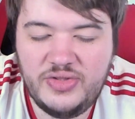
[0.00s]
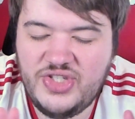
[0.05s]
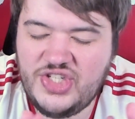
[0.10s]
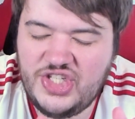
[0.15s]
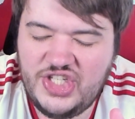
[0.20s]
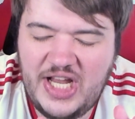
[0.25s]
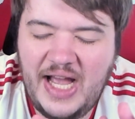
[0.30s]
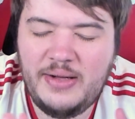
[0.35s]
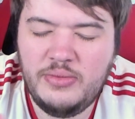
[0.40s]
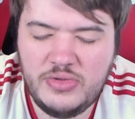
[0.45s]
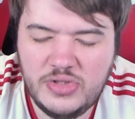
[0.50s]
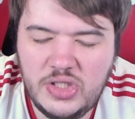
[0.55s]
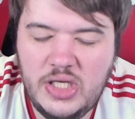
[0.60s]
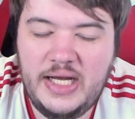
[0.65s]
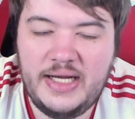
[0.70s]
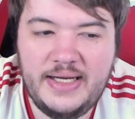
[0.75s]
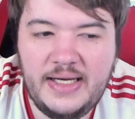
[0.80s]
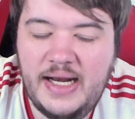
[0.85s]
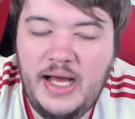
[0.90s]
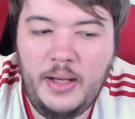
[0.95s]
sounds
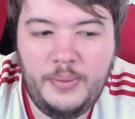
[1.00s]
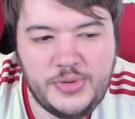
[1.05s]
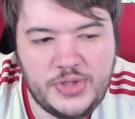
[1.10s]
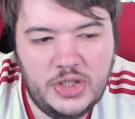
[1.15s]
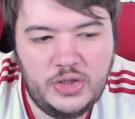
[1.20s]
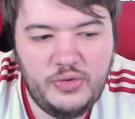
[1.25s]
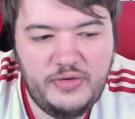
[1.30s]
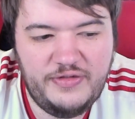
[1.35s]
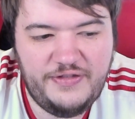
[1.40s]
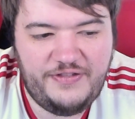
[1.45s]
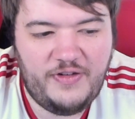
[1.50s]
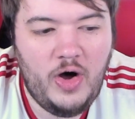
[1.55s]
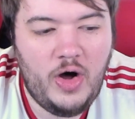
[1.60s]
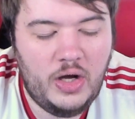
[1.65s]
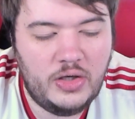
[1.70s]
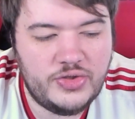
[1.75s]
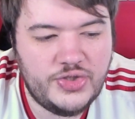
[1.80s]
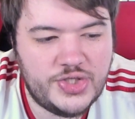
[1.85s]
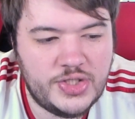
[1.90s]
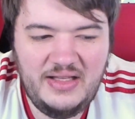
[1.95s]
like an absolute
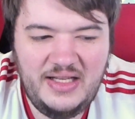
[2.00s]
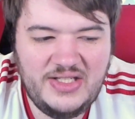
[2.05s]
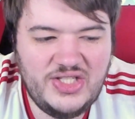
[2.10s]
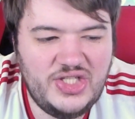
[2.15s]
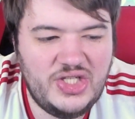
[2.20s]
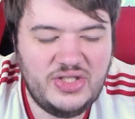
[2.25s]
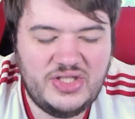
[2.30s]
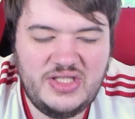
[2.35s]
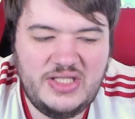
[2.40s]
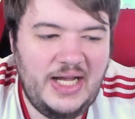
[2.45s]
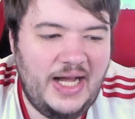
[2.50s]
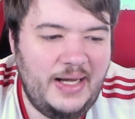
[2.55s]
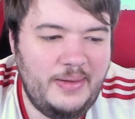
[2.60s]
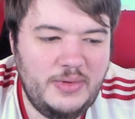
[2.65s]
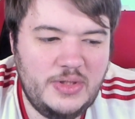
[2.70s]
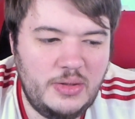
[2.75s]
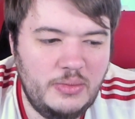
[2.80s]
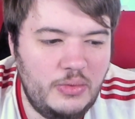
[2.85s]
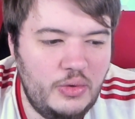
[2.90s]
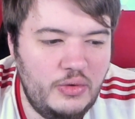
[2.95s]
farce. It's just time
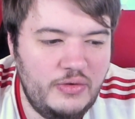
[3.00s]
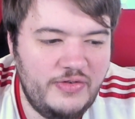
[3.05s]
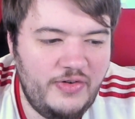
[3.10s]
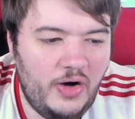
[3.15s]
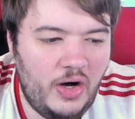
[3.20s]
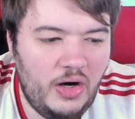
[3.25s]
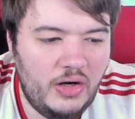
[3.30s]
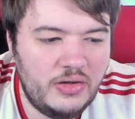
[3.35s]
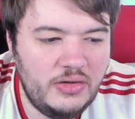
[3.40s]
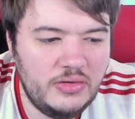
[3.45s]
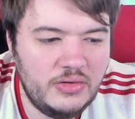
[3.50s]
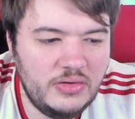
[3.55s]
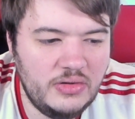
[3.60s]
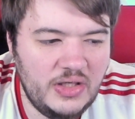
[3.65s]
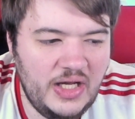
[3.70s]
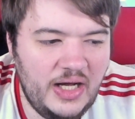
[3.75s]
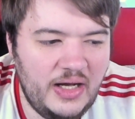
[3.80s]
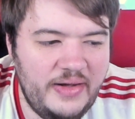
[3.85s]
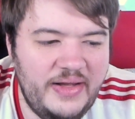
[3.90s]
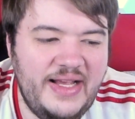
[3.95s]
to move on.
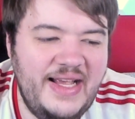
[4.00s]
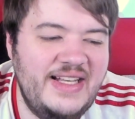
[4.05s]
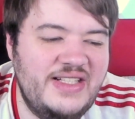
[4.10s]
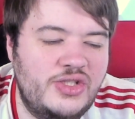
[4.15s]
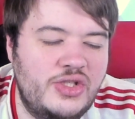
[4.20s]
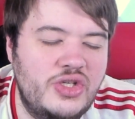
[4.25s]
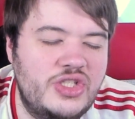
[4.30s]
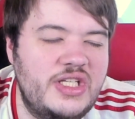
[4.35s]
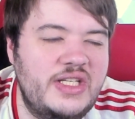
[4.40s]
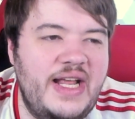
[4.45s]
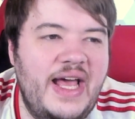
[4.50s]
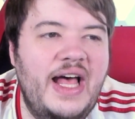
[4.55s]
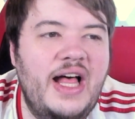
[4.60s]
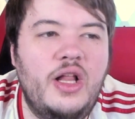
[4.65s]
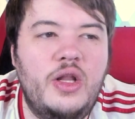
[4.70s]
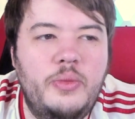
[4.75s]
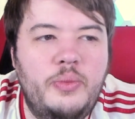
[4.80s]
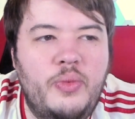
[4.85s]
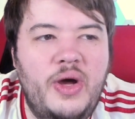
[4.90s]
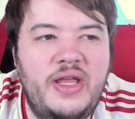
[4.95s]
I mean, it doesn't
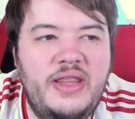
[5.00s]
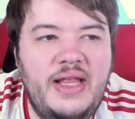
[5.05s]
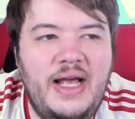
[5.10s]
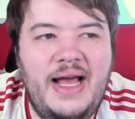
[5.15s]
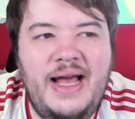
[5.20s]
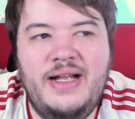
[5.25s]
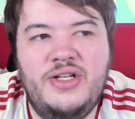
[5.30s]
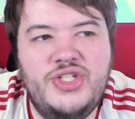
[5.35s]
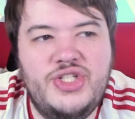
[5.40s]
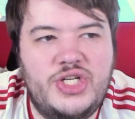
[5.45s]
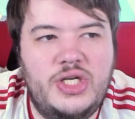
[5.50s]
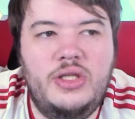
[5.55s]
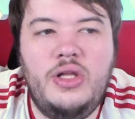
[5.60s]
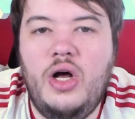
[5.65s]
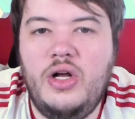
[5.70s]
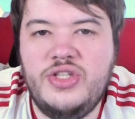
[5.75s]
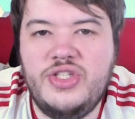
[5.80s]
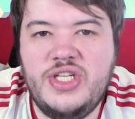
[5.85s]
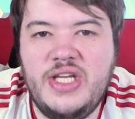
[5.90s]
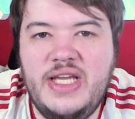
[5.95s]
help when
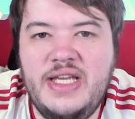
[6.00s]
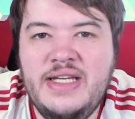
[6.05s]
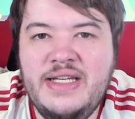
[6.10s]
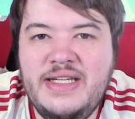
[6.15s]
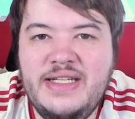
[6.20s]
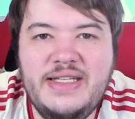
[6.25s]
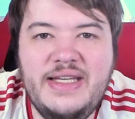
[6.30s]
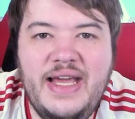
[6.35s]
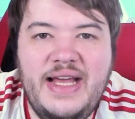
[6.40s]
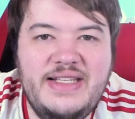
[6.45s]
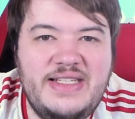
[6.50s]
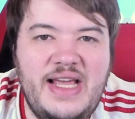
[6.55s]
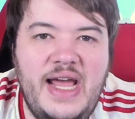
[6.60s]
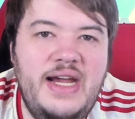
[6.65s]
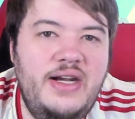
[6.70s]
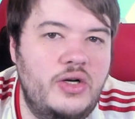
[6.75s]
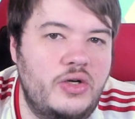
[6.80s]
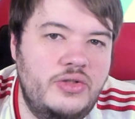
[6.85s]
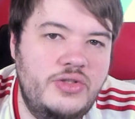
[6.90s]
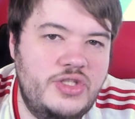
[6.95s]
Ancelotti gets
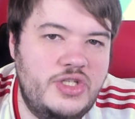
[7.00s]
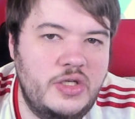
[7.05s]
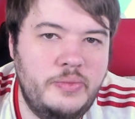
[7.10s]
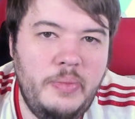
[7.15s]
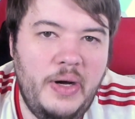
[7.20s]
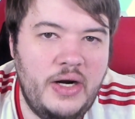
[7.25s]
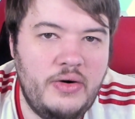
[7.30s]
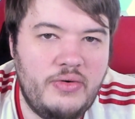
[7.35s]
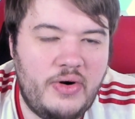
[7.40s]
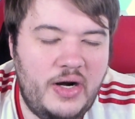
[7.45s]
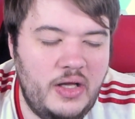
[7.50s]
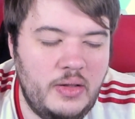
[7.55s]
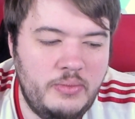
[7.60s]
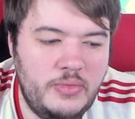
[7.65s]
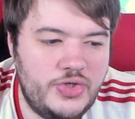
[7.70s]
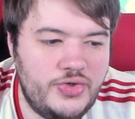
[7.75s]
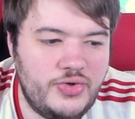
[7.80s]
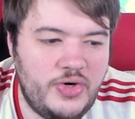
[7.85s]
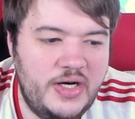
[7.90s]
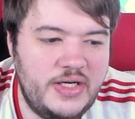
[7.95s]
headhunted by Real
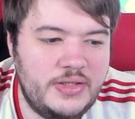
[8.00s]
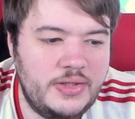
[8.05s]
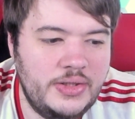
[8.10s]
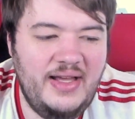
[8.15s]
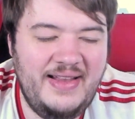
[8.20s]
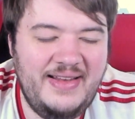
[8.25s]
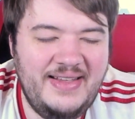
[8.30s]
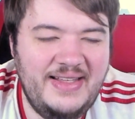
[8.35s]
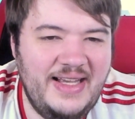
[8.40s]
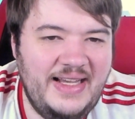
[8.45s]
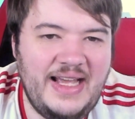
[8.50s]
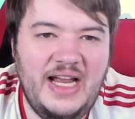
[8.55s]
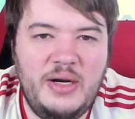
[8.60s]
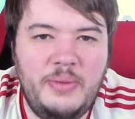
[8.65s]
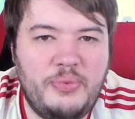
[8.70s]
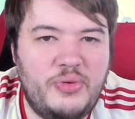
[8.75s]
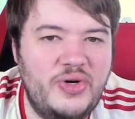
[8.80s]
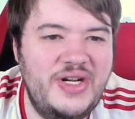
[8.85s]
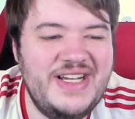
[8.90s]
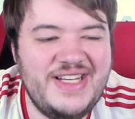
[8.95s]
Madrid and your kind of
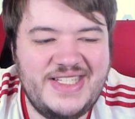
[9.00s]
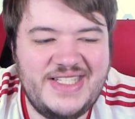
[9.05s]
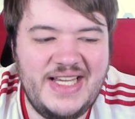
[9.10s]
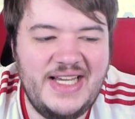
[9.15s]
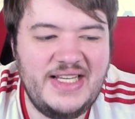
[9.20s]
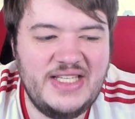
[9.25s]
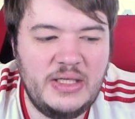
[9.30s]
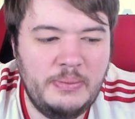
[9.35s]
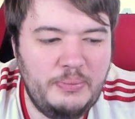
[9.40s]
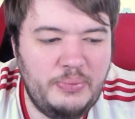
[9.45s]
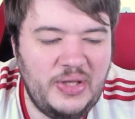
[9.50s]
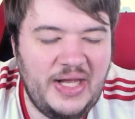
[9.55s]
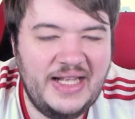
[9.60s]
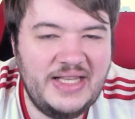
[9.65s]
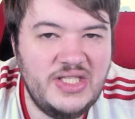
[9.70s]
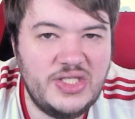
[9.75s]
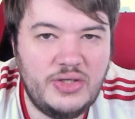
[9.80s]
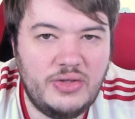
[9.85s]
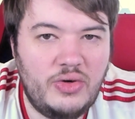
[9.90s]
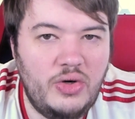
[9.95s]
pre-season
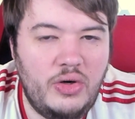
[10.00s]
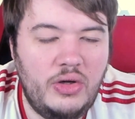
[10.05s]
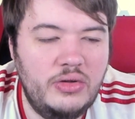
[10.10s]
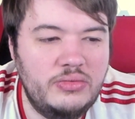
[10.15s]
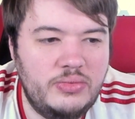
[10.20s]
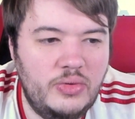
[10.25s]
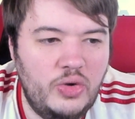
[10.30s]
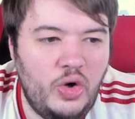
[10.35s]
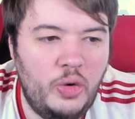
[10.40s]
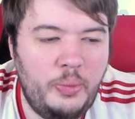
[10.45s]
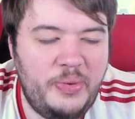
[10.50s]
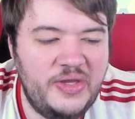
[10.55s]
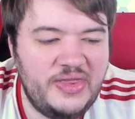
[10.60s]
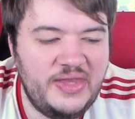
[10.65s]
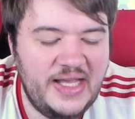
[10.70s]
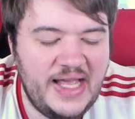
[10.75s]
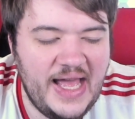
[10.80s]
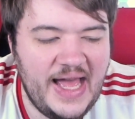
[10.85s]
plans are all up in the